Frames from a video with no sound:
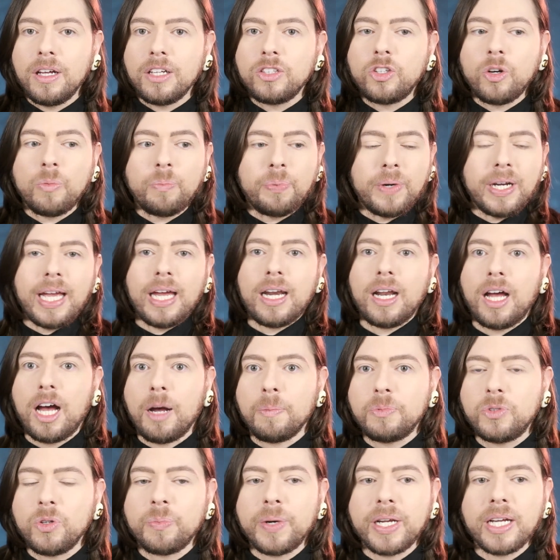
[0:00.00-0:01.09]
Don't bring it
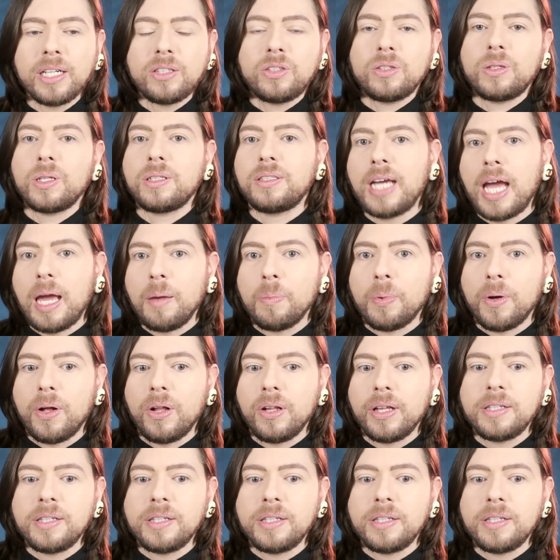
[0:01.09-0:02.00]
up. Don't bring it to the table